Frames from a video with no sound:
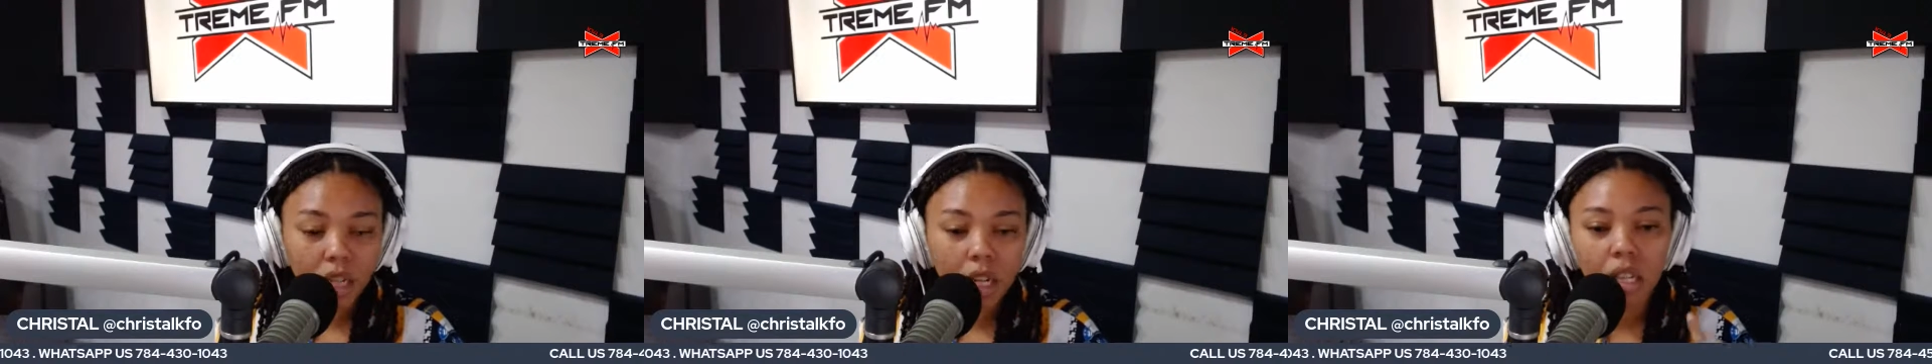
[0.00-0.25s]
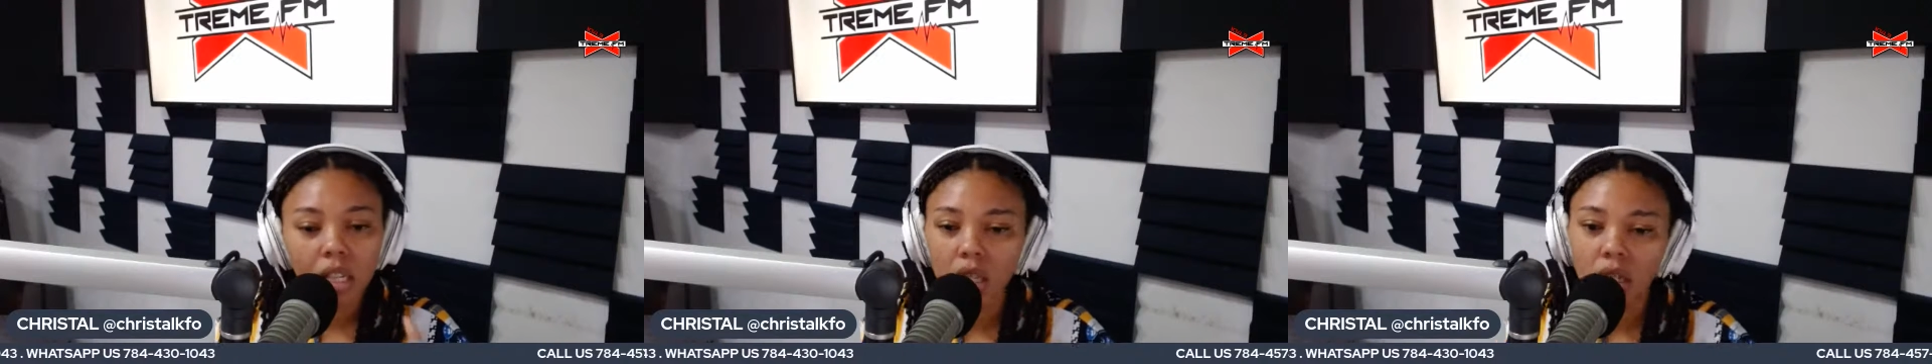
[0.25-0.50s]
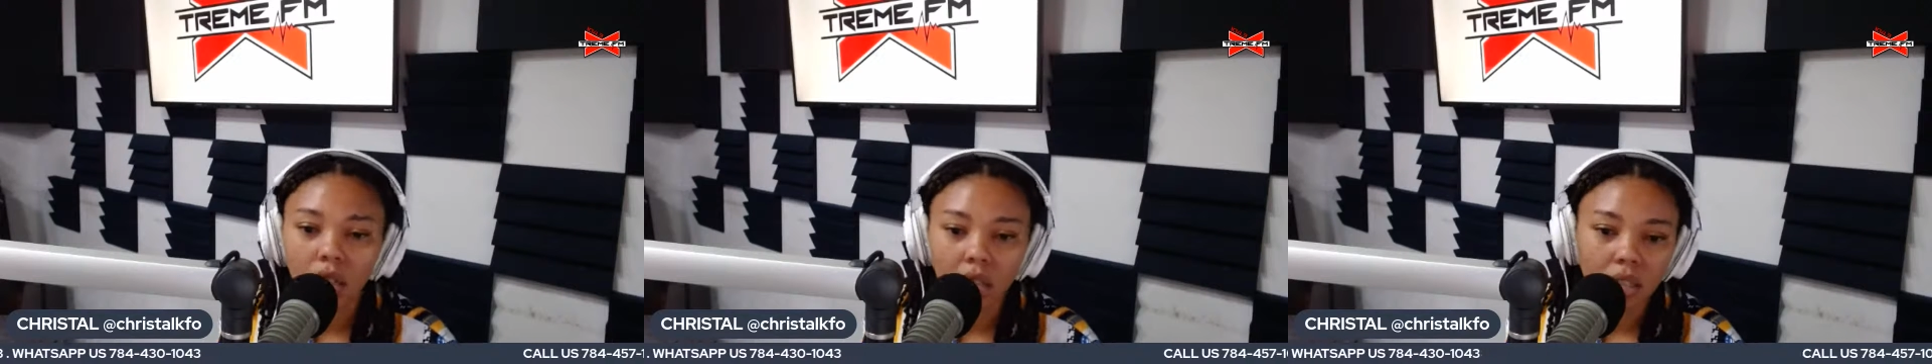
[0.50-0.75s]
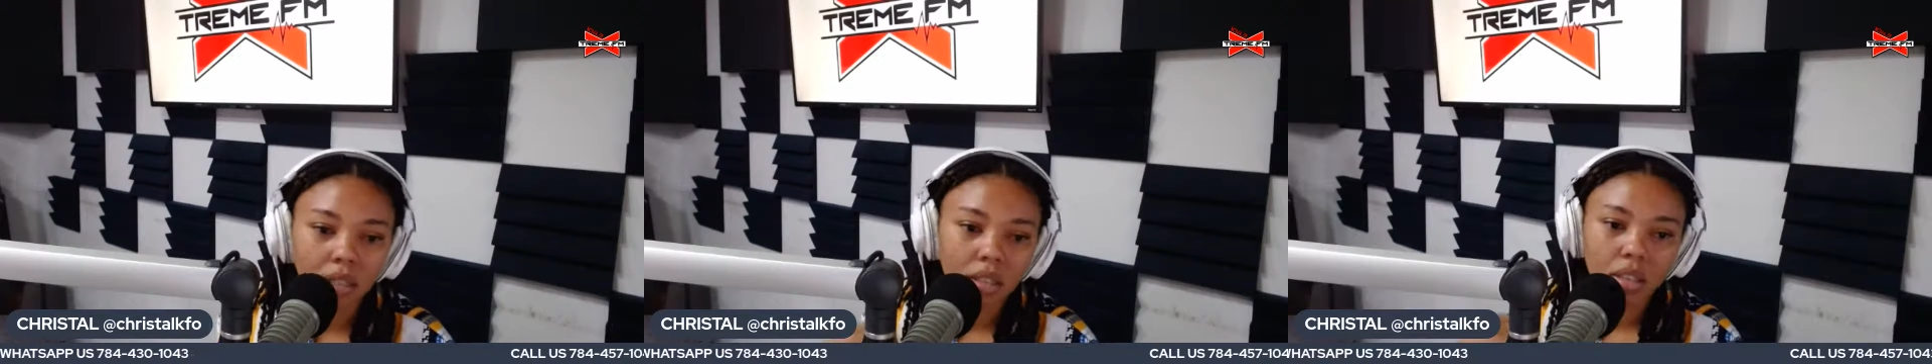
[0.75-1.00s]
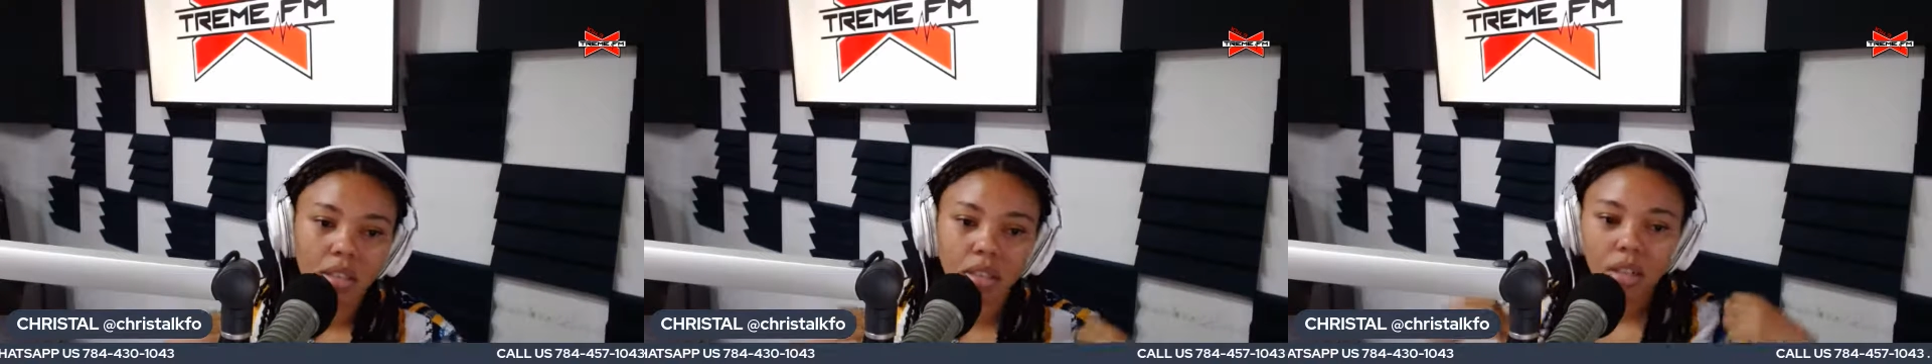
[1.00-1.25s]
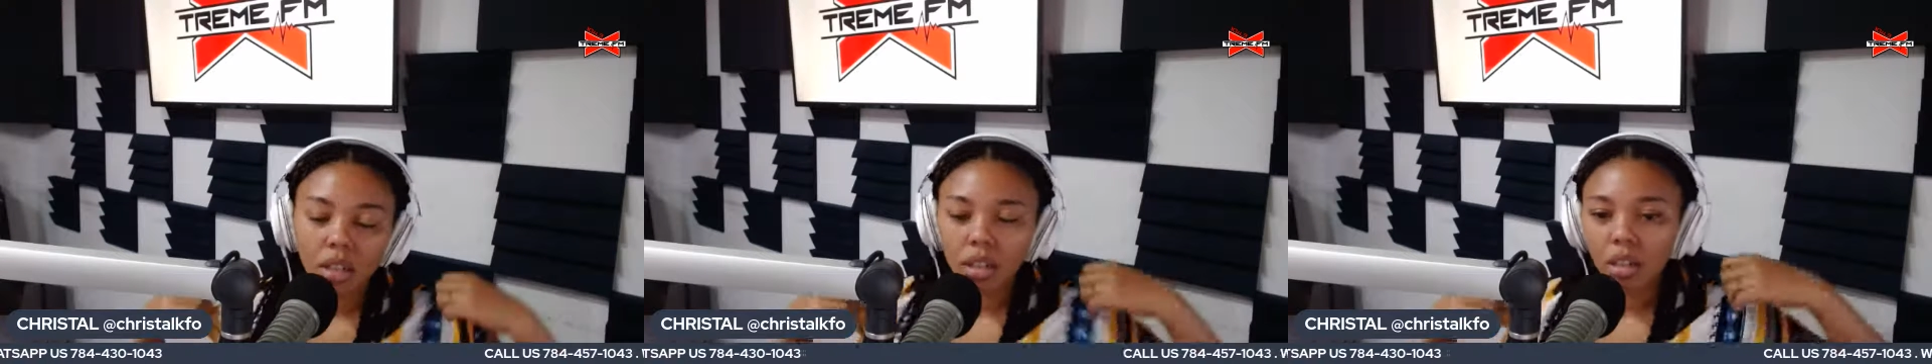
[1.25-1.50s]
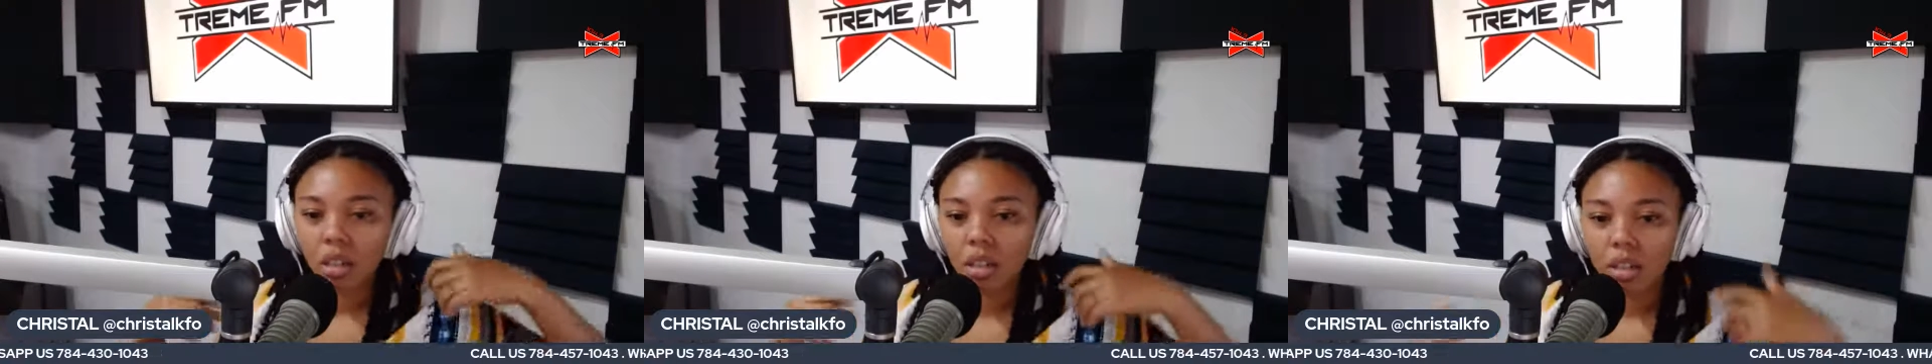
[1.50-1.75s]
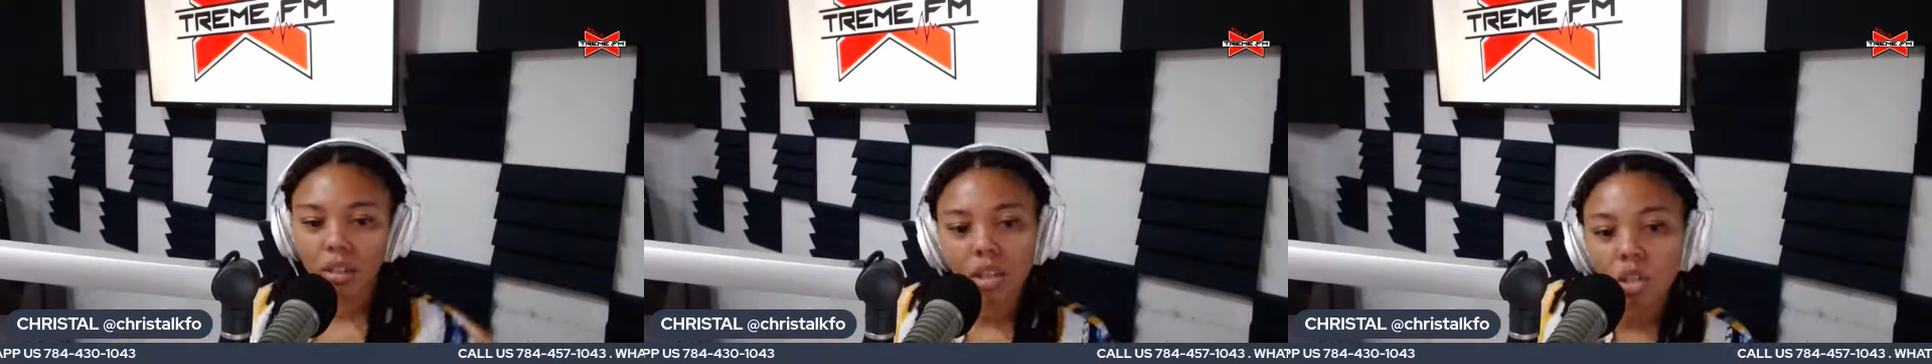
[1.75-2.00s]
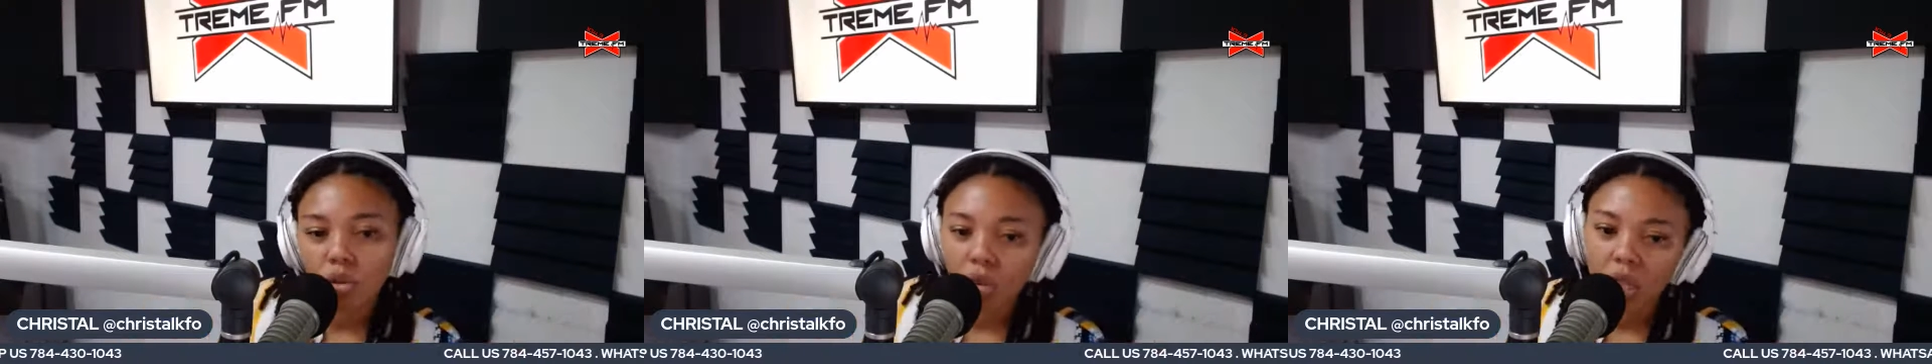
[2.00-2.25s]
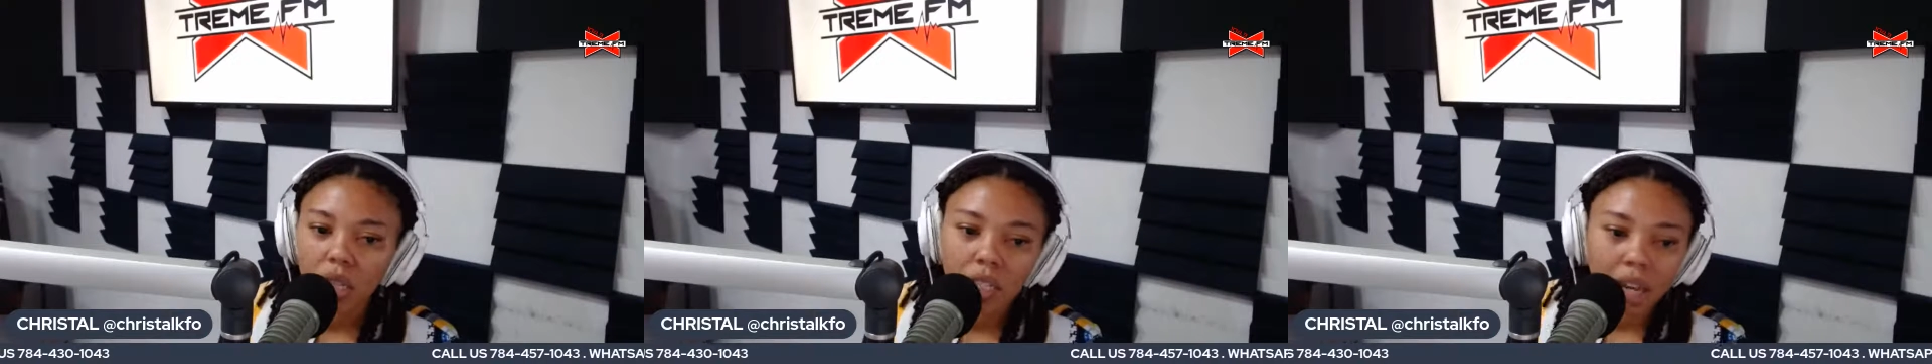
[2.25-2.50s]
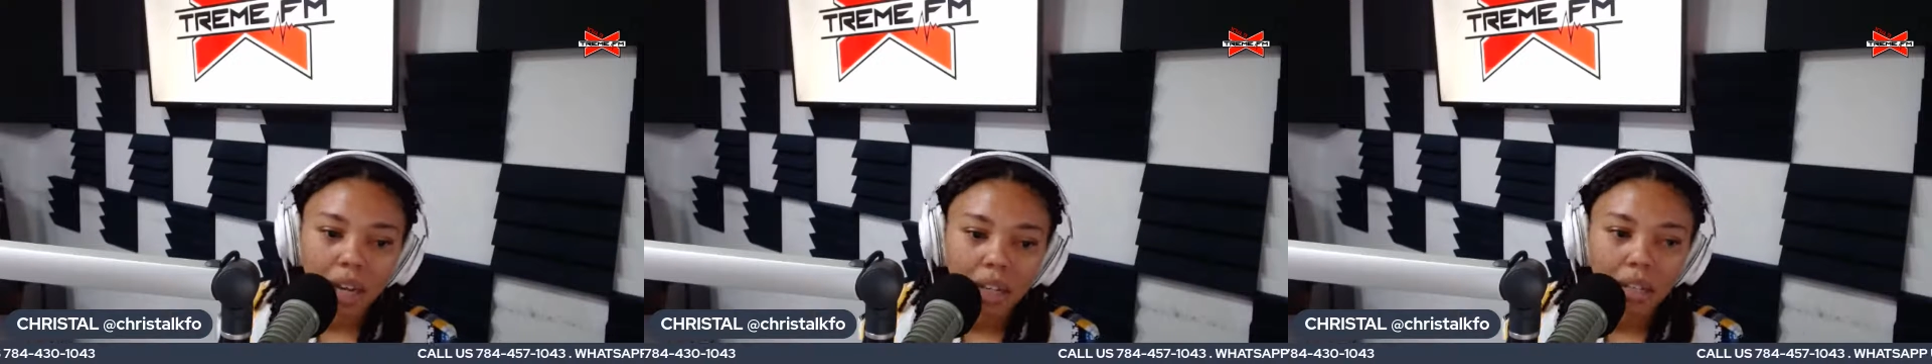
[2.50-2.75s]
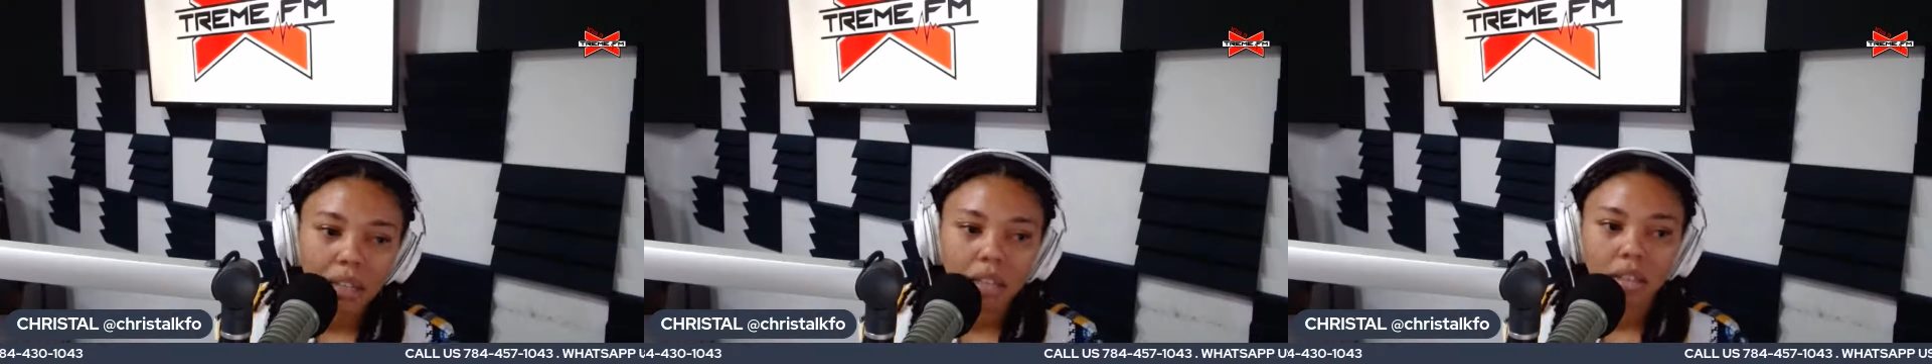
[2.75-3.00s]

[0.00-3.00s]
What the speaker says: Listen, things really tight.